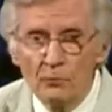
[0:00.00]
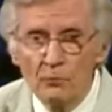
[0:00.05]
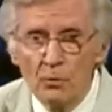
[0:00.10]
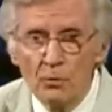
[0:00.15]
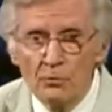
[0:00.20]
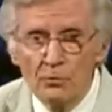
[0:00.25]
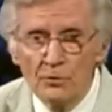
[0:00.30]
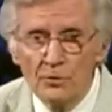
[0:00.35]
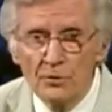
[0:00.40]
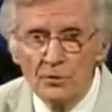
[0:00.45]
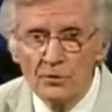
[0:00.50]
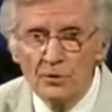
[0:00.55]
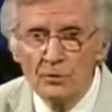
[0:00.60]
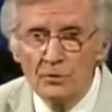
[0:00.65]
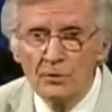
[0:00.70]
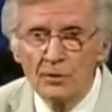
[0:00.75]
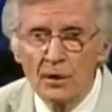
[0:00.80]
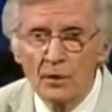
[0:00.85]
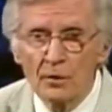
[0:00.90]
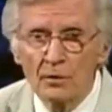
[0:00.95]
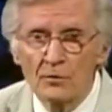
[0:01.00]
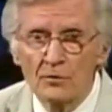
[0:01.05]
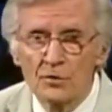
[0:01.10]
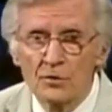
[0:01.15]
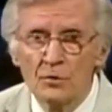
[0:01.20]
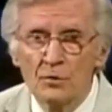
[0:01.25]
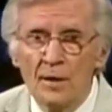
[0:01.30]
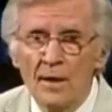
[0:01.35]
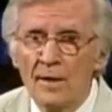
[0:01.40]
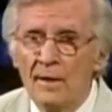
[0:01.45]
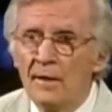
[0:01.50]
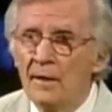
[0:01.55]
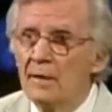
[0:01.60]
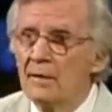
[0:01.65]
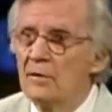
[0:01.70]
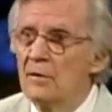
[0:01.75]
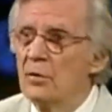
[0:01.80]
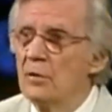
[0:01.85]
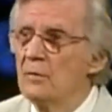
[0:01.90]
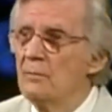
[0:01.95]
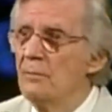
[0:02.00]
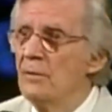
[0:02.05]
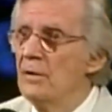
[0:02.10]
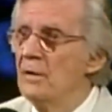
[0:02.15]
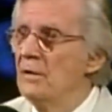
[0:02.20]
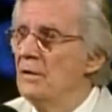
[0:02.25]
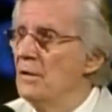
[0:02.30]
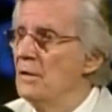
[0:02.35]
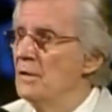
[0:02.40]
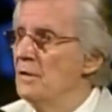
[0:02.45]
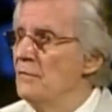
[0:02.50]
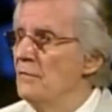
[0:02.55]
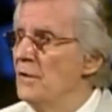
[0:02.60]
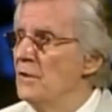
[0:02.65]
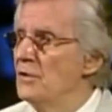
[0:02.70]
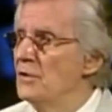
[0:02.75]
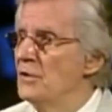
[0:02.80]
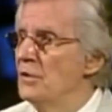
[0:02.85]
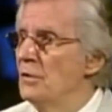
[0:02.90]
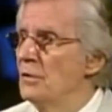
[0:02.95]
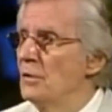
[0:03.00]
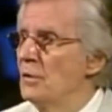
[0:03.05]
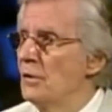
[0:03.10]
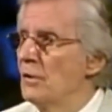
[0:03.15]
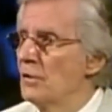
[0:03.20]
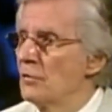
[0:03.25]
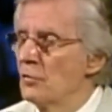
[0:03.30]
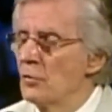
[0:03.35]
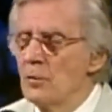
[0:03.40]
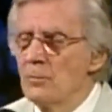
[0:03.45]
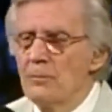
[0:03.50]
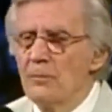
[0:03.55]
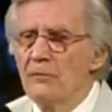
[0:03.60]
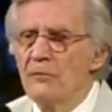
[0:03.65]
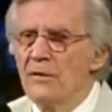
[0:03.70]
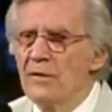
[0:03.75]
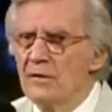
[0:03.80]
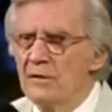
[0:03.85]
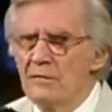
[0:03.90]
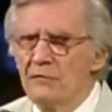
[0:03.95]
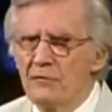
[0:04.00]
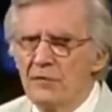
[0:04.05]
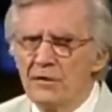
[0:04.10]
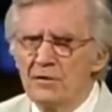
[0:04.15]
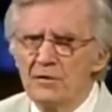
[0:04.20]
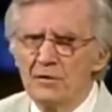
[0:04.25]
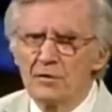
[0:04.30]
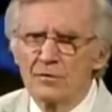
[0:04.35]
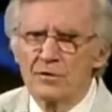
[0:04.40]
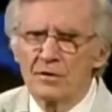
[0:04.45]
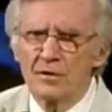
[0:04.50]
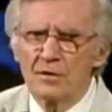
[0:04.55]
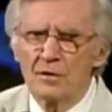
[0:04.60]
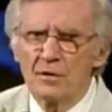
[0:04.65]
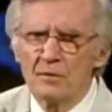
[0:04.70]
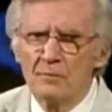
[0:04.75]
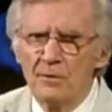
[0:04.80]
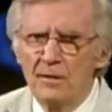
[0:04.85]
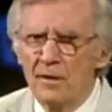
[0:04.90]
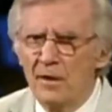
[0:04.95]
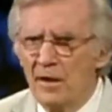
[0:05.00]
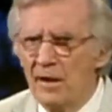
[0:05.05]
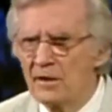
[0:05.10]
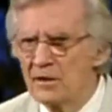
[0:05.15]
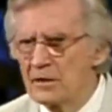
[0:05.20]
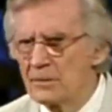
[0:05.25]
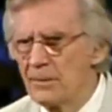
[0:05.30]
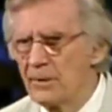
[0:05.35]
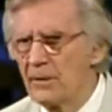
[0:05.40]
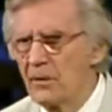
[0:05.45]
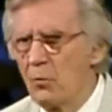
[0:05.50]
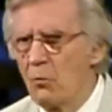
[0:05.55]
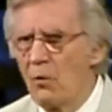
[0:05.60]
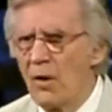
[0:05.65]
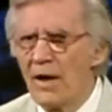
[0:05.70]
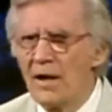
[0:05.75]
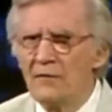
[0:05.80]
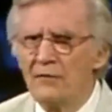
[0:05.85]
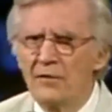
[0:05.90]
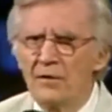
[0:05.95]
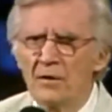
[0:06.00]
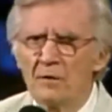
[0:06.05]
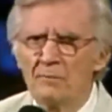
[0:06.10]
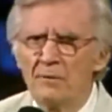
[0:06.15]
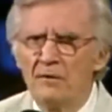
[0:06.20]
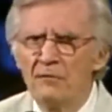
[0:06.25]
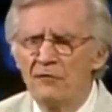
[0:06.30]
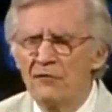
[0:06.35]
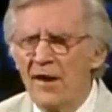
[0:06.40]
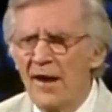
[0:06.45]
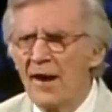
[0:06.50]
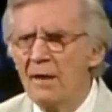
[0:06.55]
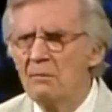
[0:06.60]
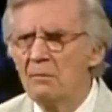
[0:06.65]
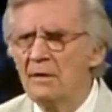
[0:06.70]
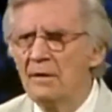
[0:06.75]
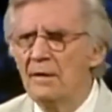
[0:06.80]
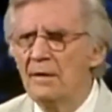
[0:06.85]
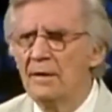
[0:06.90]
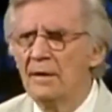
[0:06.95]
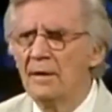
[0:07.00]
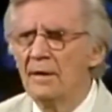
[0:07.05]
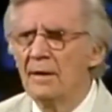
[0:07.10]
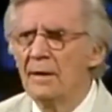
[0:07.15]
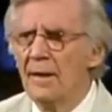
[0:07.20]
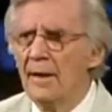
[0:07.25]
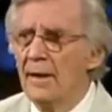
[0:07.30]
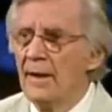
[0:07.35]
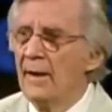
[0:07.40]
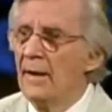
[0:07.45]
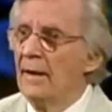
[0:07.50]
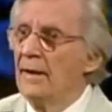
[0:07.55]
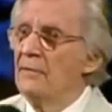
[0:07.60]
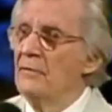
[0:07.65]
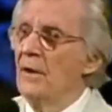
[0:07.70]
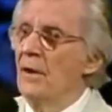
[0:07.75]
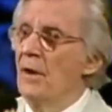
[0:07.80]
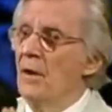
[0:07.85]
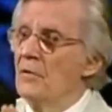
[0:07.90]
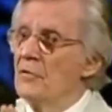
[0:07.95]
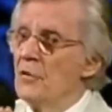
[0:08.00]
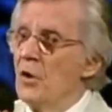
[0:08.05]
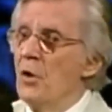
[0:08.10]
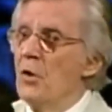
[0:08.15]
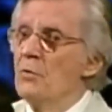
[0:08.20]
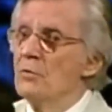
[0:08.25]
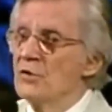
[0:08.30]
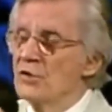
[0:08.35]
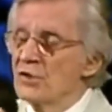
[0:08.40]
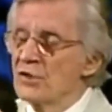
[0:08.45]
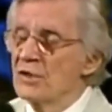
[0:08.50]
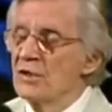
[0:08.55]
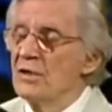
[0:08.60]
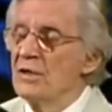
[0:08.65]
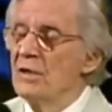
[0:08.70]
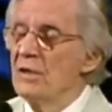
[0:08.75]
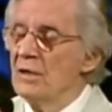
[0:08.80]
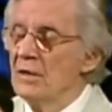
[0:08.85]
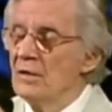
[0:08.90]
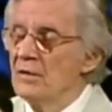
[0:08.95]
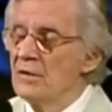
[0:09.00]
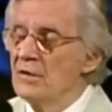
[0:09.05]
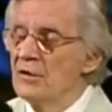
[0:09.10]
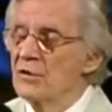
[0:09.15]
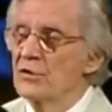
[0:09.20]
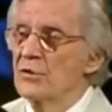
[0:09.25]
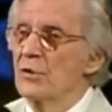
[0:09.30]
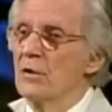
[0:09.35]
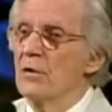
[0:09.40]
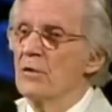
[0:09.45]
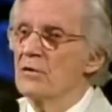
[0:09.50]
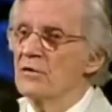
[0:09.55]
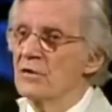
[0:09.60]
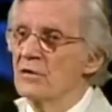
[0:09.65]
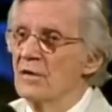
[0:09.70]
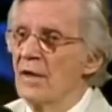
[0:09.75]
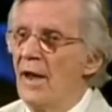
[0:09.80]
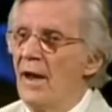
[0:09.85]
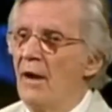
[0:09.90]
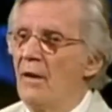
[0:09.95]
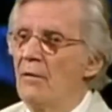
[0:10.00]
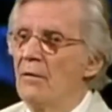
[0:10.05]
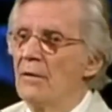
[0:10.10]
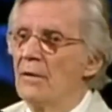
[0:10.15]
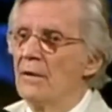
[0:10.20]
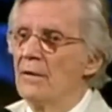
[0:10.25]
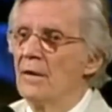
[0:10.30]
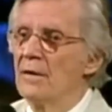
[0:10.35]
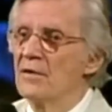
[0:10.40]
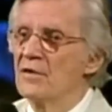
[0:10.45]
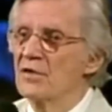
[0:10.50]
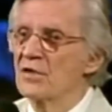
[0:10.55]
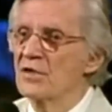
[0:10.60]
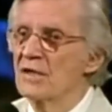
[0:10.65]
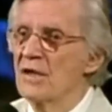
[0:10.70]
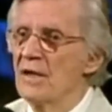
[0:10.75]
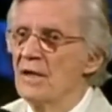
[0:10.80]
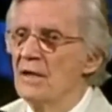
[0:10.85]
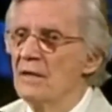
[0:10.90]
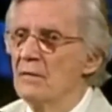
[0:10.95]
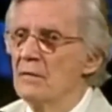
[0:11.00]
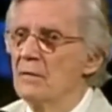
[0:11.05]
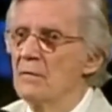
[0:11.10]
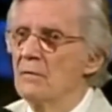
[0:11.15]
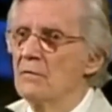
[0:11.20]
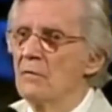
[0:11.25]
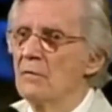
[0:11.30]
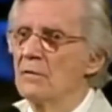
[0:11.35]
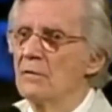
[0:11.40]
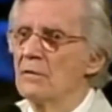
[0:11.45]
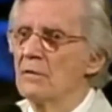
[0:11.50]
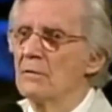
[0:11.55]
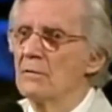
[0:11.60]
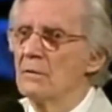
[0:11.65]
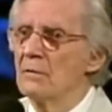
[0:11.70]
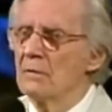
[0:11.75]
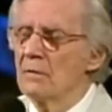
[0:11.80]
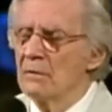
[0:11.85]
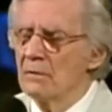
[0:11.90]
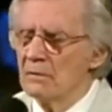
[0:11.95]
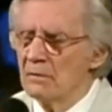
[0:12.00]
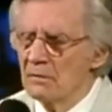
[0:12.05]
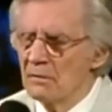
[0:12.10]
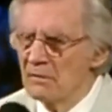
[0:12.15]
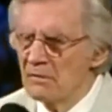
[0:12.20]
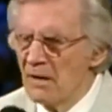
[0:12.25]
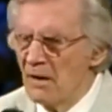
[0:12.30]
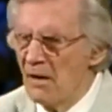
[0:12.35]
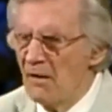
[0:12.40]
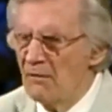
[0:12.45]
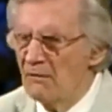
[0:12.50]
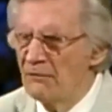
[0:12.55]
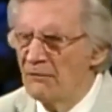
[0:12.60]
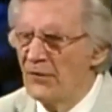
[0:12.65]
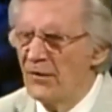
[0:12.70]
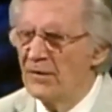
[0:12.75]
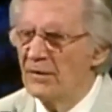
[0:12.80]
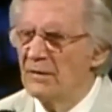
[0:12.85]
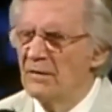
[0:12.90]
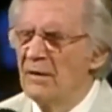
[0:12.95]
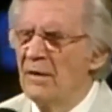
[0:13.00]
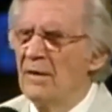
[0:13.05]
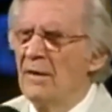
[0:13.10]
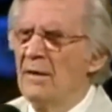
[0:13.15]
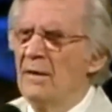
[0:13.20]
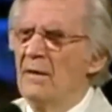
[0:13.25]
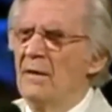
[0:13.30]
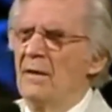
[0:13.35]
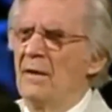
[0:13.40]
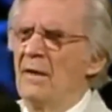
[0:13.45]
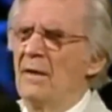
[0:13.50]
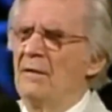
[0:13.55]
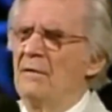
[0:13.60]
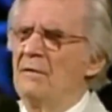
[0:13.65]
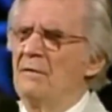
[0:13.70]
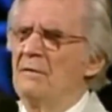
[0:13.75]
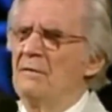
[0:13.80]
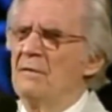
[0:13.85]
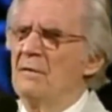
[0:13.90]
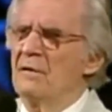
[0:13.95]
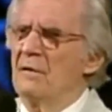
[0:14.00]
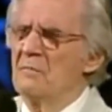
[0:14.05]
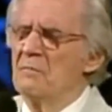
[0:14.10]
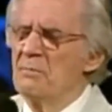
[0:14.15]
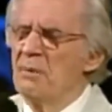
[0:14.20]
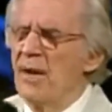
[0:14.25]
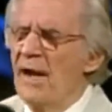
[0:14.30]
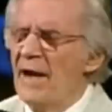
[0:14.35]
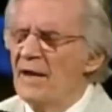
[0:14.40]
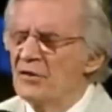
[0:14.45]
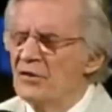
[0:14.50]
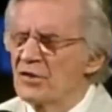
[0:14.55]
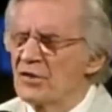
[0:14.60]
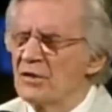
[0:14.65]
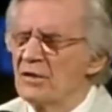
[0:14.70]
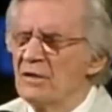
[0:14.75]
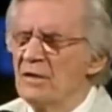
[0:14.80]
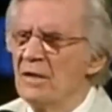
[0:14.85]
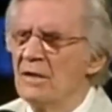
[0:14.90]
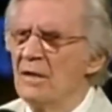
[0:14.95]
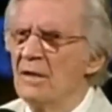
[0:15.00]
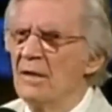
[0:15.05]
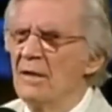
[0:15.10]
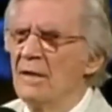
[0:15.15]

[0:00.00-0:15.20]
that wounded you and hurt you. It could be an individual or a group of individuals. It could be a husband, a wife. It could be family. And there are those sitting in this church now, and I say it with love and, and compassion.